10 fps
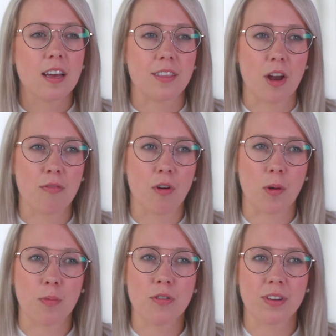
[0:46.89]
therefore
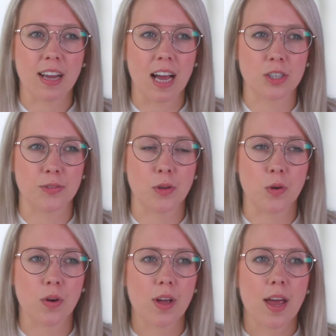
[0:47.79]
improving cash
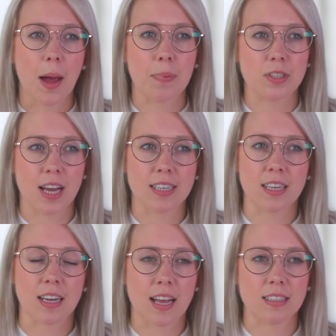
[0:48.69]
flow and
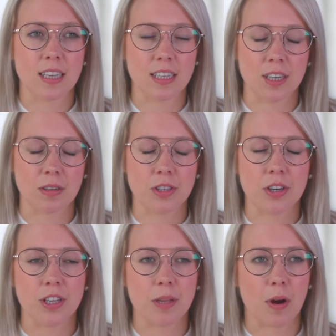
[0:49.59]
protecting against any
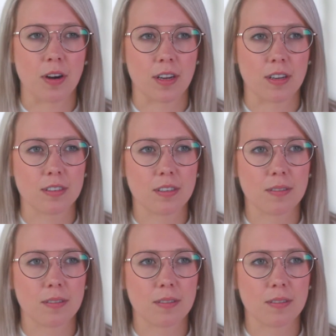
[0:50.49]
downturn in the market.